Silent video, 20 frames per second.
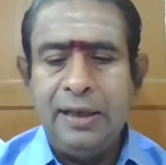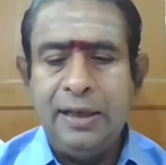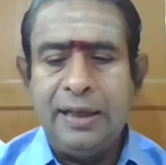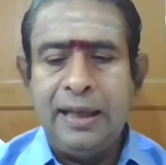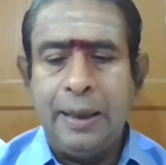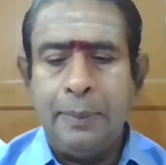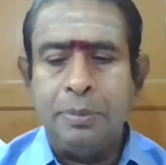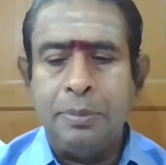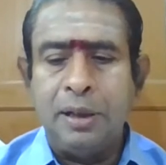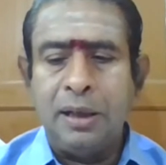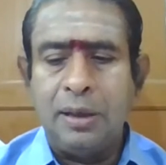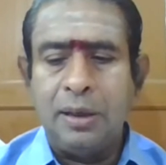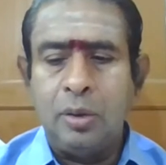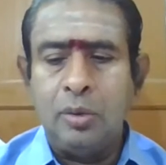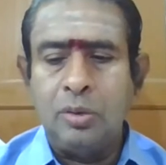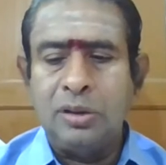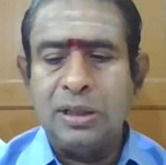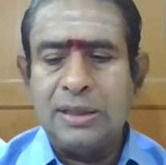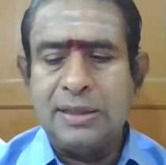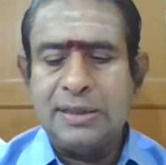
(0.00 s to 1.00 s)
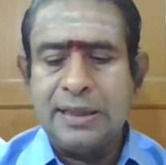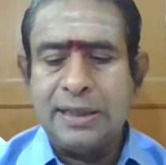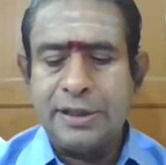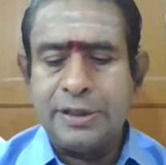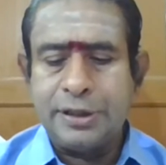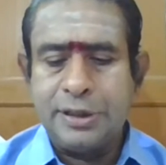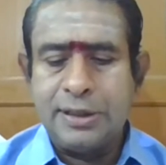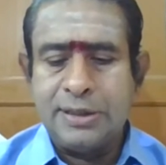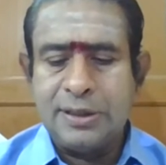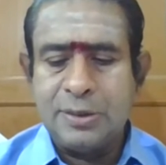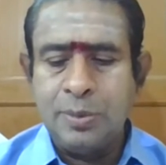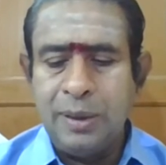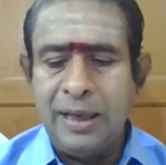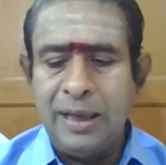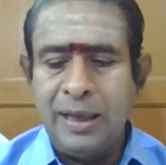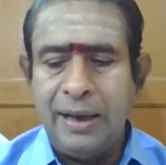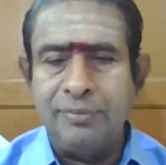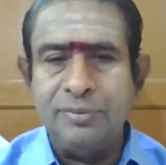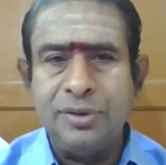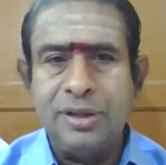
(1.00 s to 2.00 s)
in capital account transactions, we
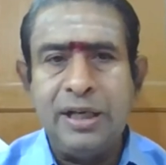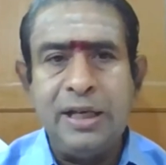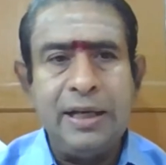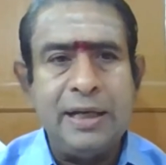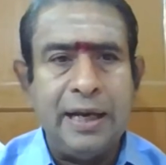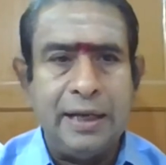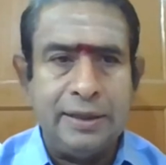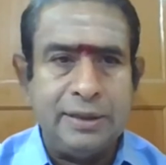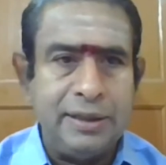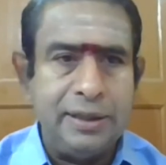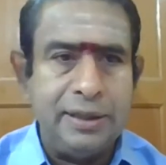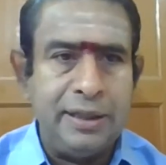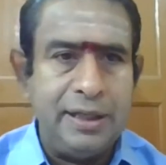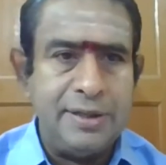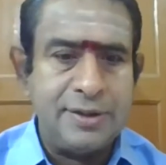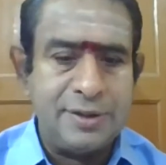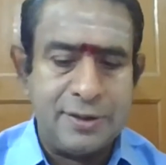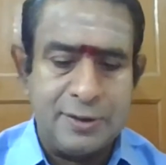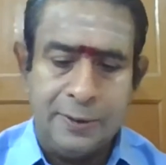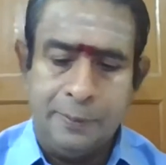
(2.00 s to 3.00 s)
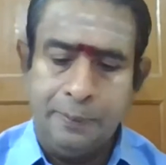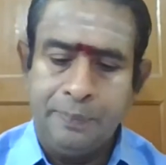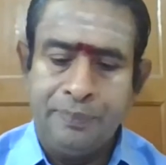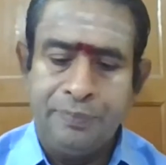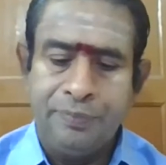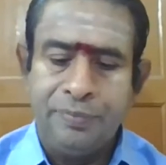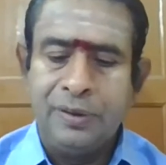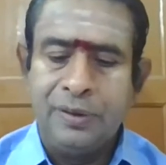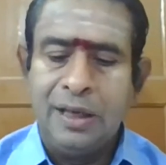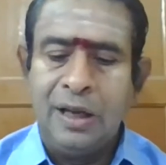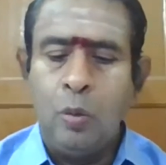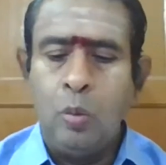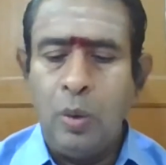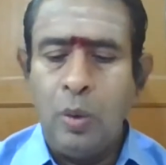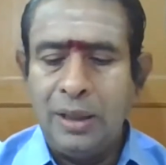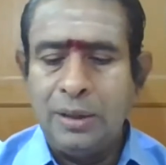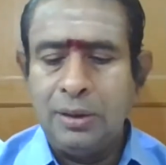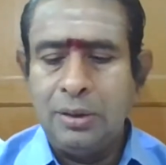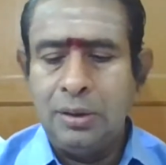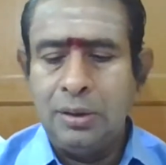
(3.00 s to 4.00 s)
have three categories.
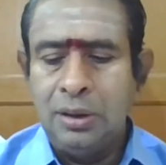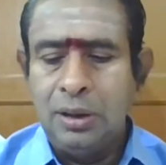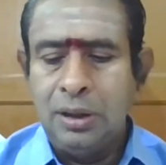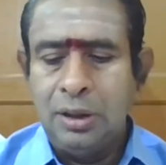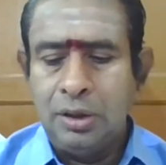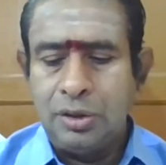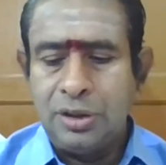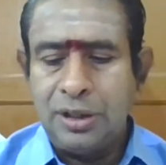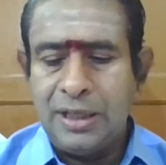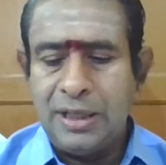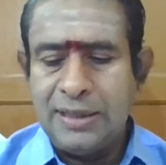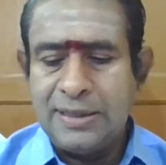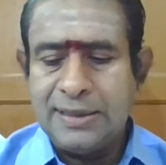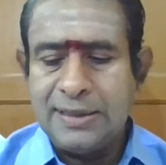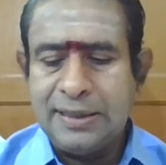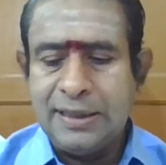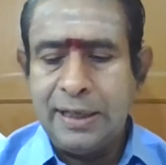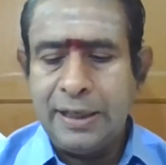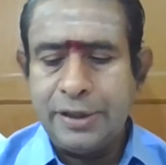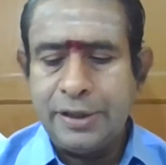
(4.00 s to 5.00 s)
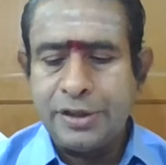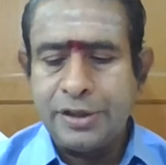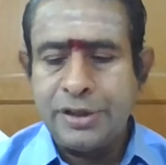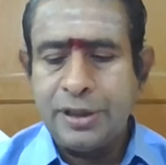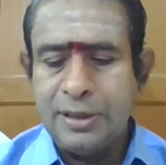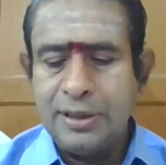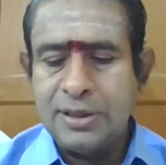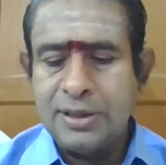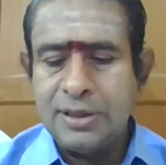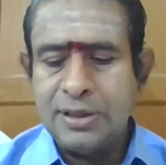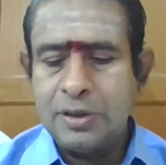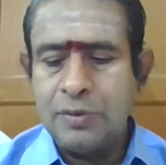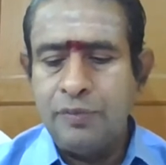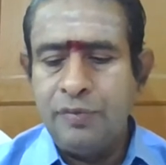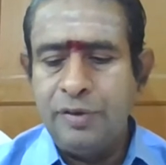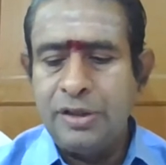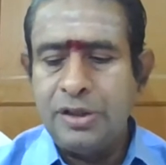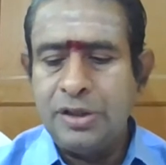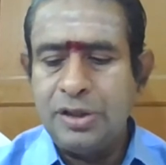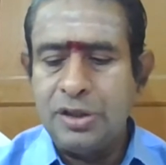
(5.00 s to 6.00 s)
One, transactions
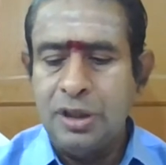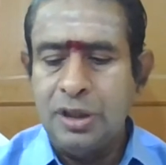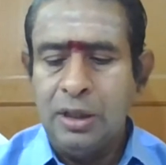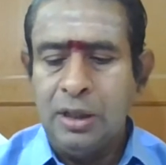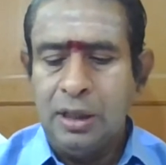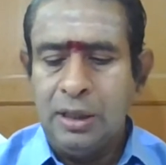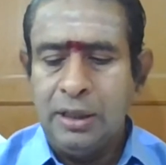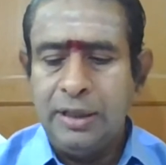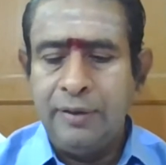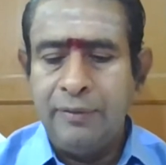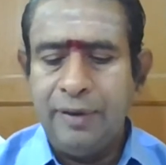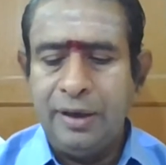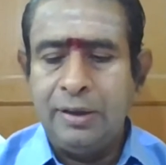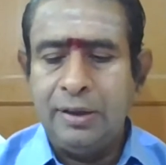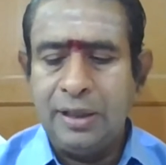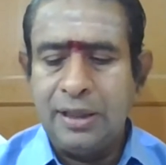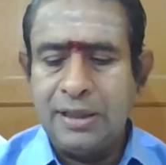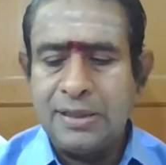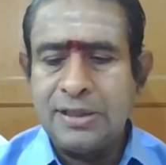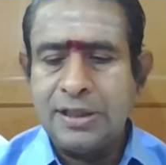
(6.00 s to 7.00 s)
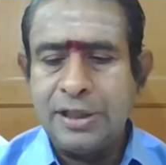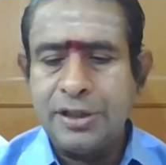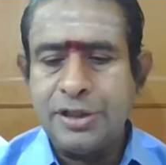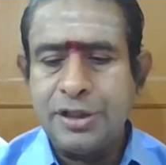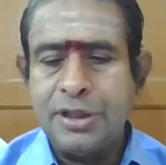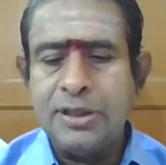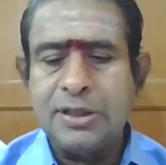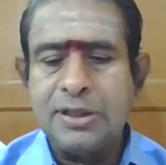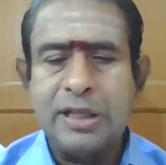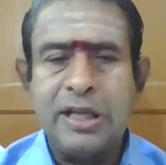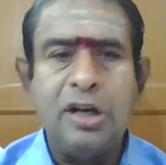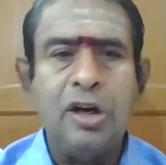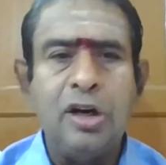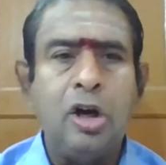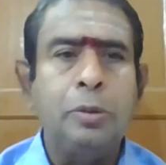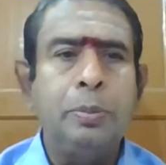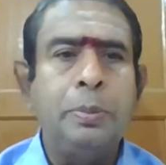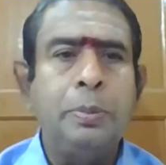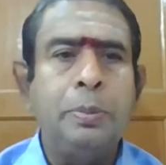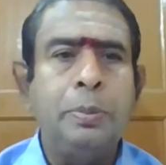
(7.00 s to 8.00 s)
which even restrictions
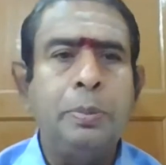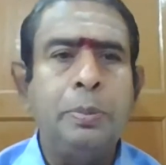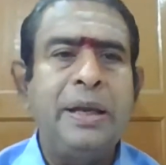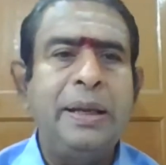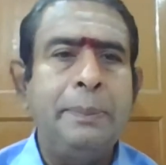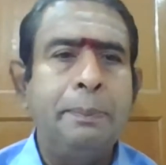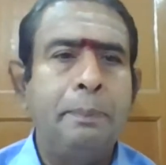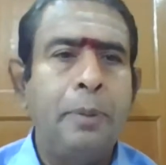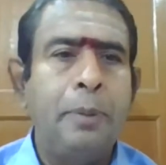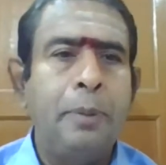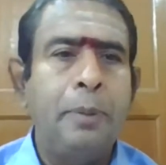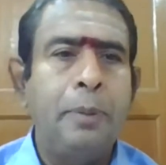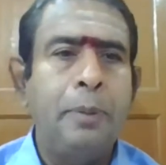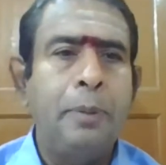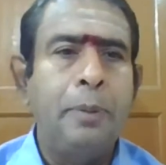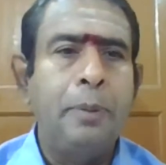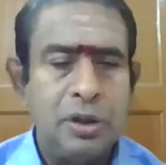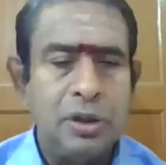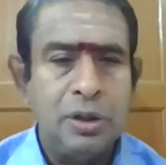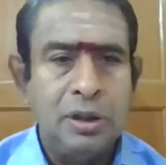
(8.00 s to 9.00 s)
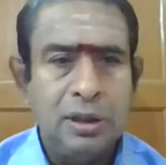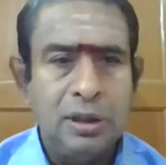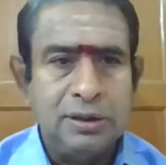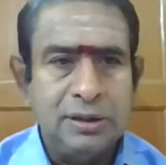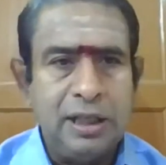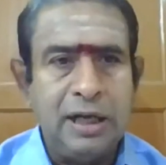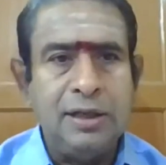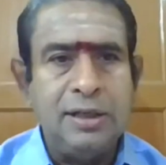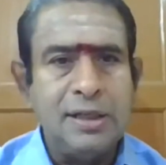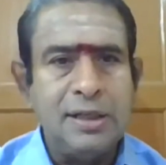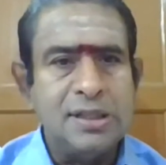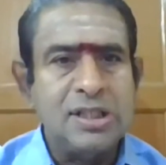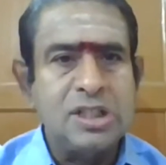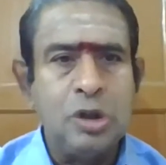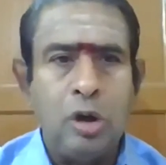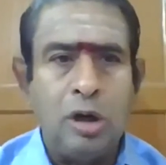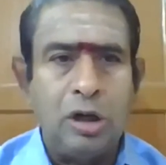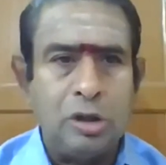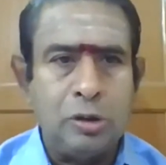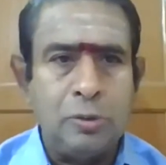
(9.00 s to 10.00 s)
cannot be imposed. That list
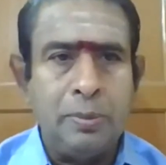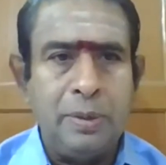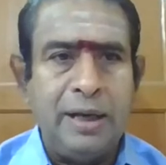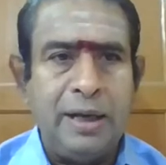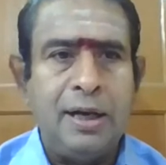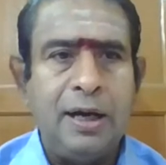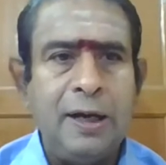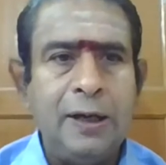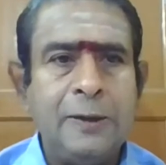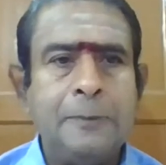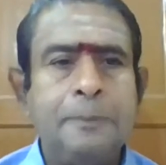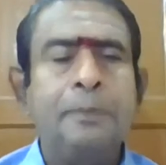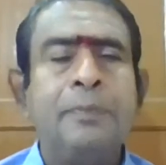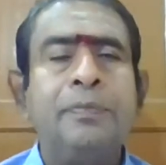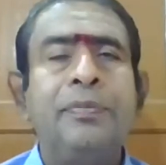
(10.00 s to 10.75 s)
you have to by heart,